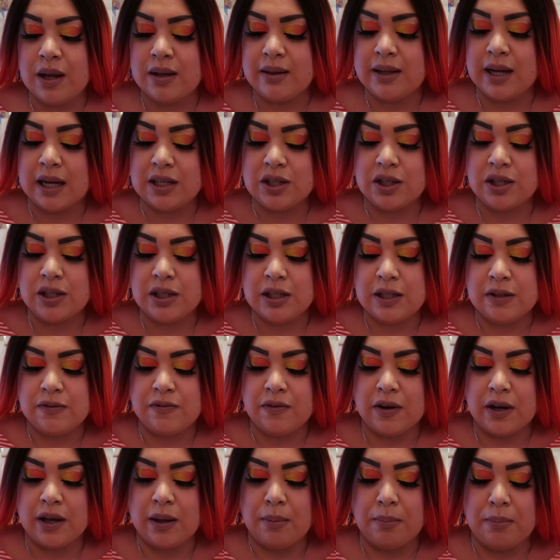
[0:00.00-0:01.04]
That shit's
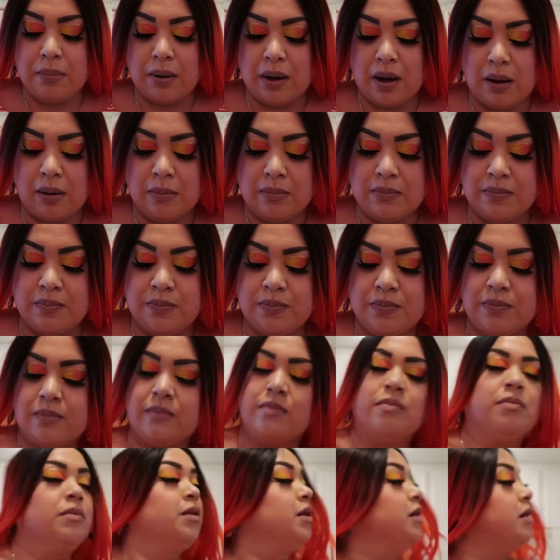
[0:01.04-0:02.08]
fucking bomb.
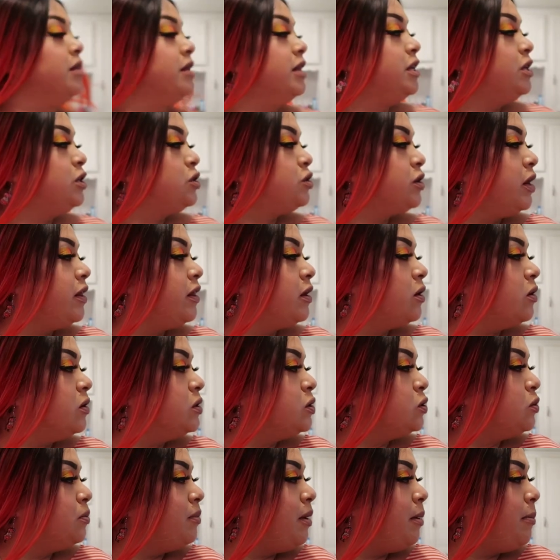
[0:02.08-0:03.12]
Did you try the
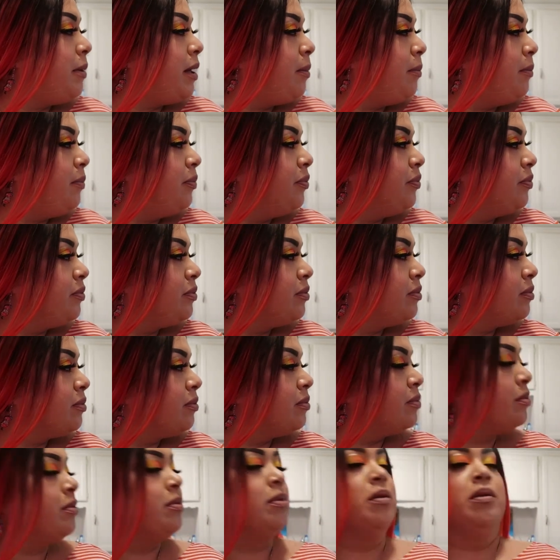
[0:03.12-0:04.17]
consomme, babe?
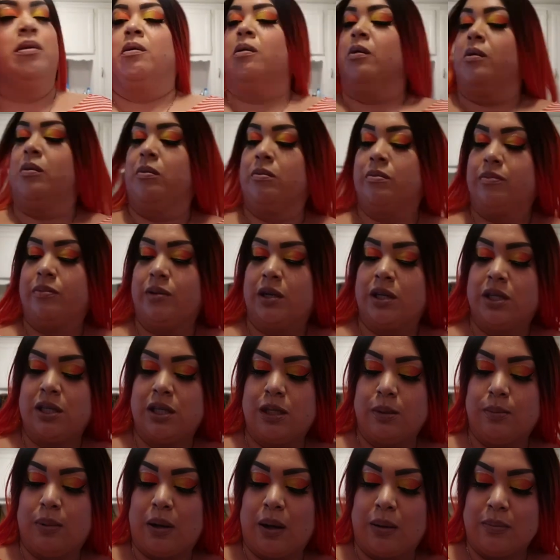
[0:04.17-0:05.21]
That
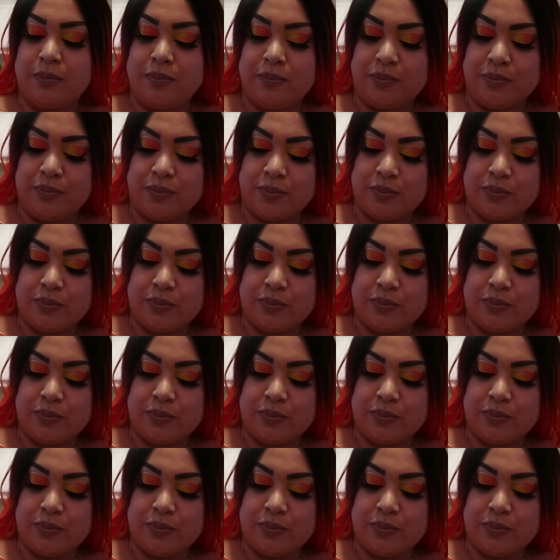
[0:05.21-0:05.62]
shit's bomb.